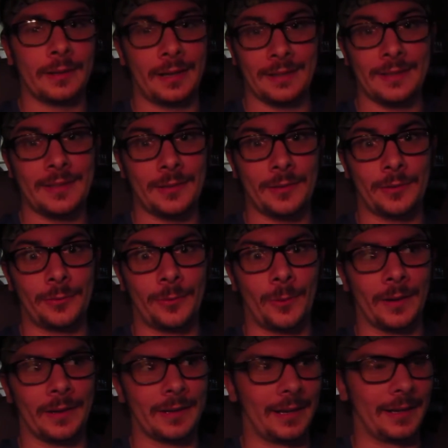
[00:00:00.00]
I still have a
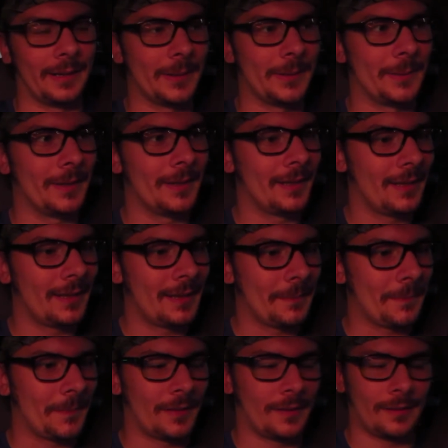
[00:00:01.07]
4, I know,
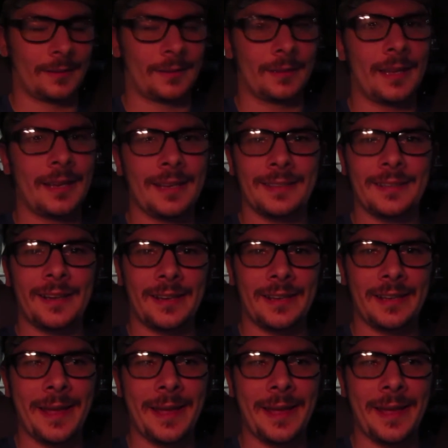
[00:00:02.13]
is not entirely